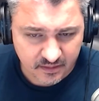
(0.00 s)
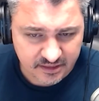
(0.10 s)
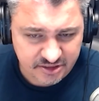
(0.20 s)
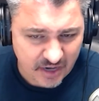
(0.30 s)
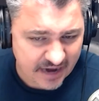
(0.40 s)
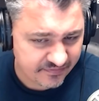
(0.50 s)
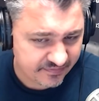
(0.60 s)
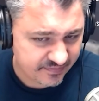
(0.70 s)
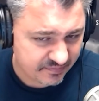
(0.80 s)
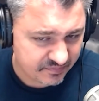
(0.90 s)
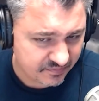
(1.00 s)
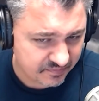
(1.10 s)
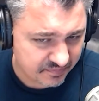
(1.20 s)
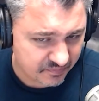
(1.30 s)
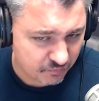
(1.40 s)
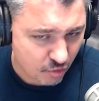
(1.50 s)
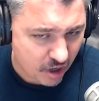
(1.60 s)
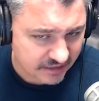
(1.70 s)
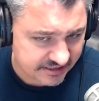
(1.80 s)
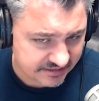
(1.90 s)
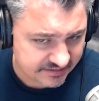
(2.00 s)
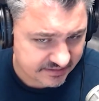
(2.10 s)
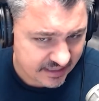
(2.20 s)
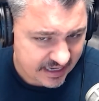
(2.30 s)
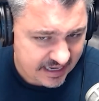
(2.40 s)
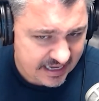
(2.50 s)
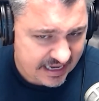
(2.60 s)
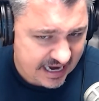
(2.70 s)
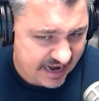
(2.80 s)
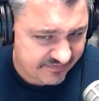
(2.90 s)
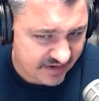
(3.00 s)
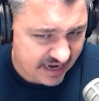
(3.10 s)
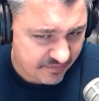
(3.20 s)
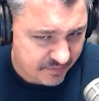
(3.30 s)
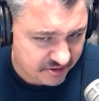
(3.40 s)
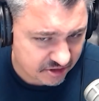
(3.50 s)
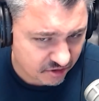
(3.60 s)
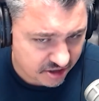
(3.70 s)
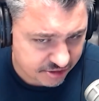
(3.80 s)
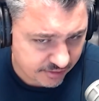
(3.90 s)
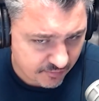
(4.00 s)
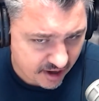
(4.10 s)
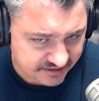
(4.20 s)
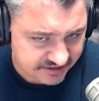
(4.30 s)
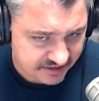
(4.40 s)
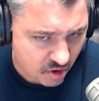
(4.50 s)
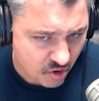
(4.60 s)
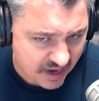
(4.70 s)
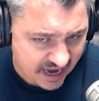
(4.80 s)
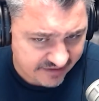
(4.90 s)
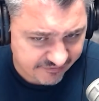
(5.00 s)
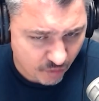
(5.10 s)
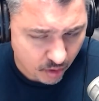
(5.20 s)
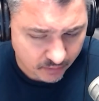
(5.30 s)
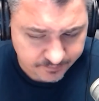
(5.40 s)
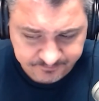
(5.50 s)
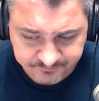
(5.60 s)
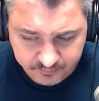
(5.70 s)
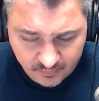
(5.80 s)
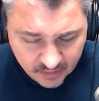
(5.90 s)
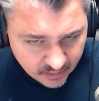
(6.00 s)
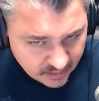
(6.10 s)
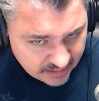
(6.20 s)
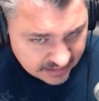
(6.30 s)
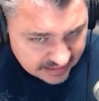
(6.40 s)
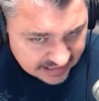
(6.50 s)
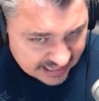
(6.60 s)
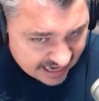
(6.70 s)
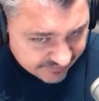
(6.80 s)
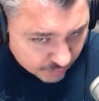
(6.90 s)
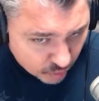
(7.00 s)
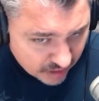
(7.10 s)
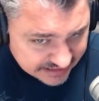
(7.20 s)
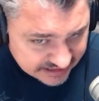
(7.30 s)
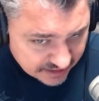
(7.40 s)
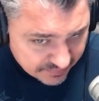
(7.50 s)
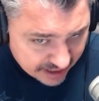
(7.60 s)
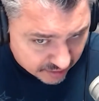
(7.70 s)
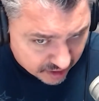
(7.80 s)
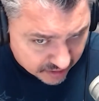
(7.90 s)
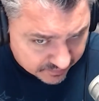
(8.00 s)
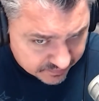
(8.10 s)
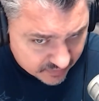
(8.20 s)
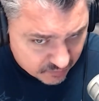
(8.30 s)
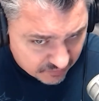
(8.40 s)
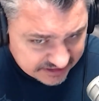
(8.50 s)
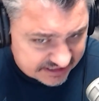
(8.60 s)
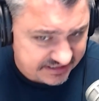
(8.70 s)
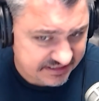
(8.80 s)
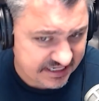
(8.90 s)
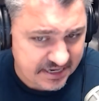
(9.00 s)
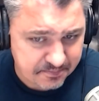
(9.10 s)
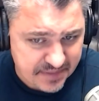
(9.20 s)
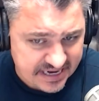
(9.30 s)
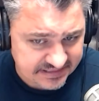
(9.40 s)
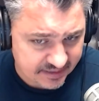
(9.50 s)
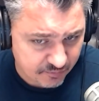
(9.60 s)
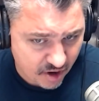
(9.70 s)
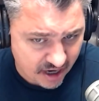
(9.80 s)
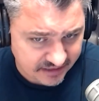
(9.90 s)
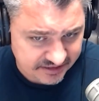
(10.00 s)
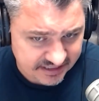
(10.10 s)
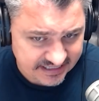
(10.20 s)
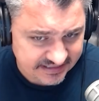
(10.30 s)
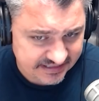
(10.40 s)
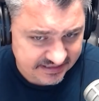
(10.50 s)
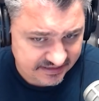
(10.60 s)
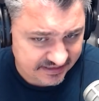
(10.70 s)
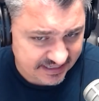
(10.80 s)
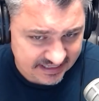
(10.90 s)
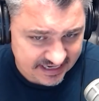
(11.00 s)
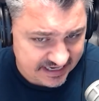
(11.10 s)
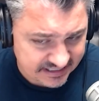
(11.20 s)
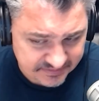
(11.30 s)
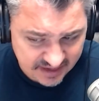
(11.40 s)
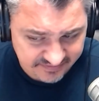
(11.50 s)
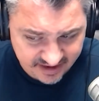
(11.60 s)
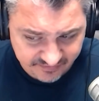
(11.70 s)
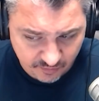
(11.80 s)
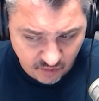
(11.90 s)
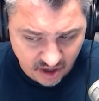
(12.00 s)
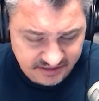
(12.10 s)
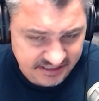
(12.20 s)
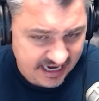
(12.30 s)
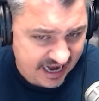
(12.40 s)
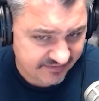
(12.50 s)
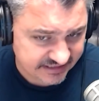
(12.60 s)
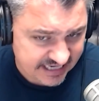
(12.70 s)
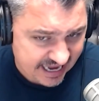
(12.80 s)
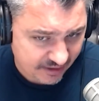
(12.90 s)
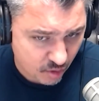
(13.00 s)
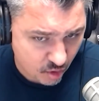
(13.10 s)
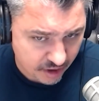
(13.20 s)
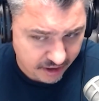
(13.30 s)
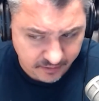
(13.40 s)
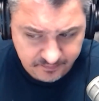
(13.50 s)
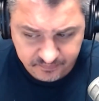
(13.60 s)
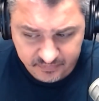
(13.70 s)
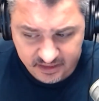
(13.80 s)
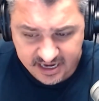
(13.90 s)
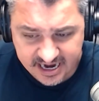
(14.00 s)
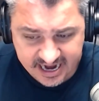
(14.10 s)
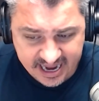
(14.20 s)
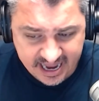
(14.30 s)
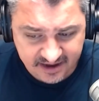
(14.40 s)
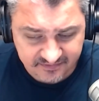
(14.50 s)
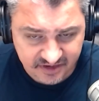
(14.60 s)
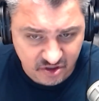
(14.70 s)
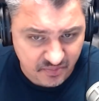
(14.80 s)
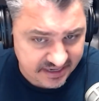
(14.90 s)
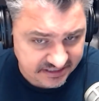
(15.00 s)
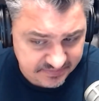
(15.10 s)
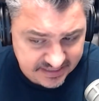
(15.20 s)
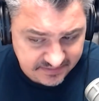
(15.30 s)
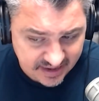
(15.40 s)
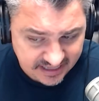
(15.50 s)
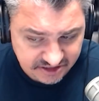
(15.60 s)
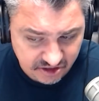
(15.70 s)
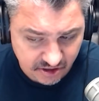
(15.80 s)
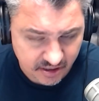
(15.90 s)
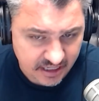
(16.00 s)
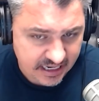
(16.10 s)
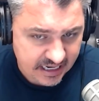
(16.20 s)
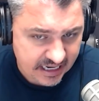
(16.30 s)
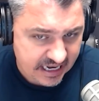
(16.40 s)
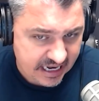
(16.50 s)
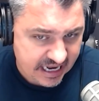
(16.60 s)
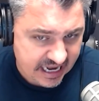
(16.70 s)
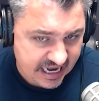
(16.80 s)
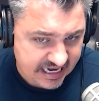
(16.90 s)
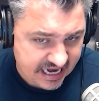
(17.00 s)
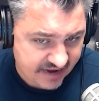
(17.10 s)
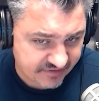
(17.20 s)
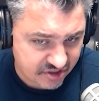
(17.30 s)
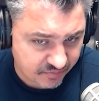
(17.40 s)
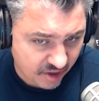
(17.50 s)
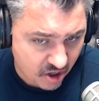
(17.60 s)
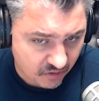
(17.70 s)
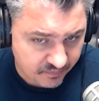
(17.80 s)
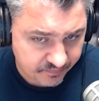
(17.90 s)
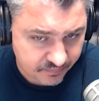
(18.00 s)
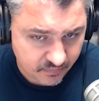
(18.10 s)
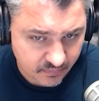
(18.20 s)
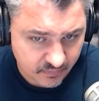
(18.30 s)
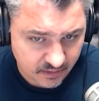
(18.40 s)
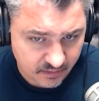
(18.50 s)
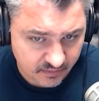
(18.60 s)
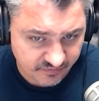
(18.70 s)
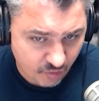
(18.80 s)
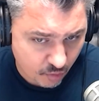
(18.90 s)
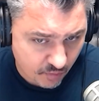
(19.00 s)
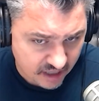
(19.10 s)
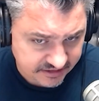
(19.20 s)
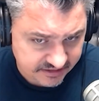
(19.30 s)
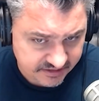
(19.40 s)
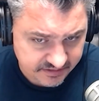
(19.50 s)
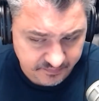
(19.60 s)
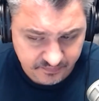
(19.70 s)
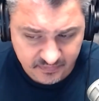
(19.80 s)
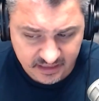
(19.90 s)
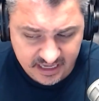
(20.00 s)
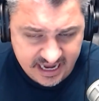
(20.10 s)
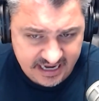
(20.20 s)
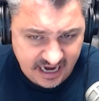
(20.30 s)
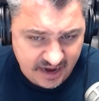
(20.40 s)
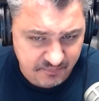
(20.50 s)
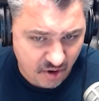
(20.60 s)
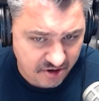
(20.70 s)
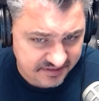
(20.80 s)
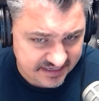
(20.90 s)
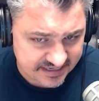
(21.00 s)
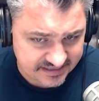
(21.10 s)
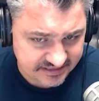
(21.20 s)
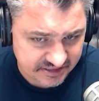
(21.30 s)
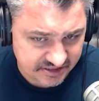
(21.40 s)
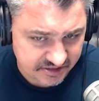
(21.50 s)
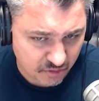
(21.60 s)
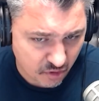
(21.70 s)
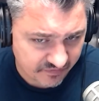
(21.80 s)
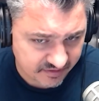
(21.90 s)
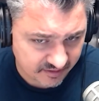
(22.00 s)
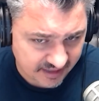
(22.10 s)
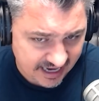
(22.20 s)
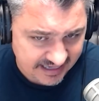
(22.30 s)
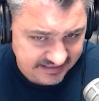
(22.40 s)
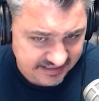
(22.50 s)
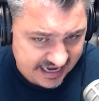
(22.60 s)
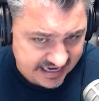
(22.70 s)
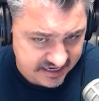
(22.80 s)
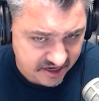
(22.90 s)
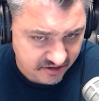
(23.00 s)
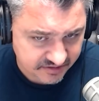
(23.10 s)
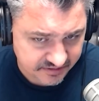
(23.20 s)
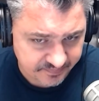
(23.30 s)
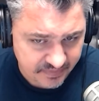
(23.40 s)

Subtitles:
So I have watches. I have a bunch of luxury watches at home. I have four. I have a Rolex Submariner, which is an amazing watch. It is my favorite watch. I have a Tag Heuer. I have an Omega Speedmaster. And I have a Hublot. Four watches. And I bought these over the last 8 years.